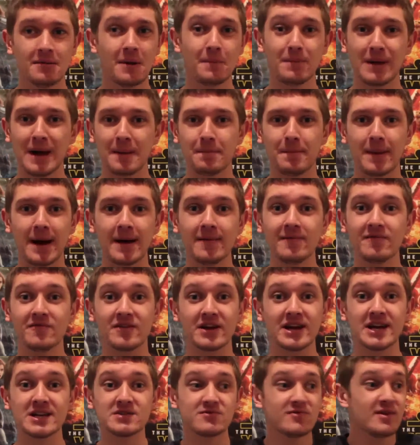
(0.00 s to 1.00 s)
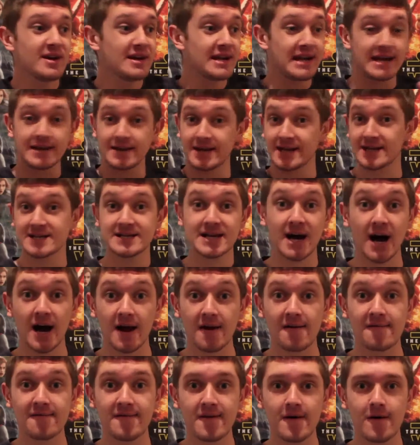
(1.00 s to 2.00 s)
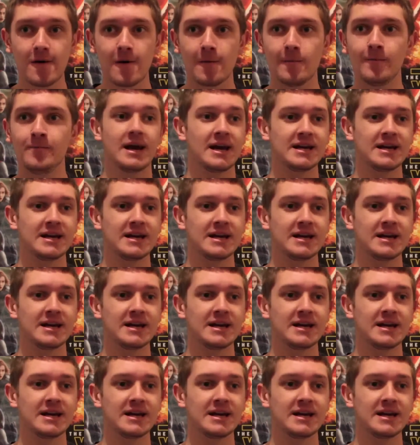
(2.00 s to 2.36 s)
But Black Panther, he's really in the entire film.